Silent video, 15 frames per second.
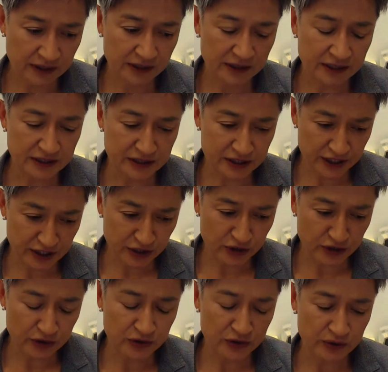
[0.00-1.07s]

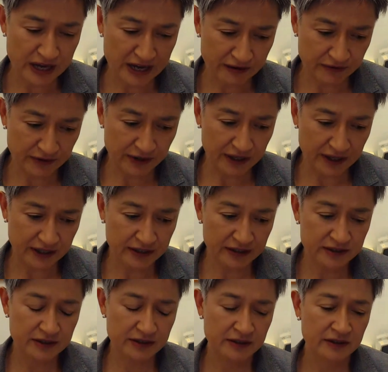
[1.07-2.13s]
continue to
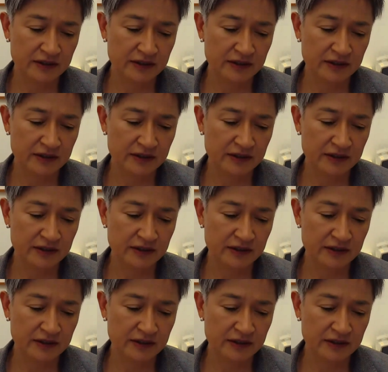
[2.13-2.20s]
advocate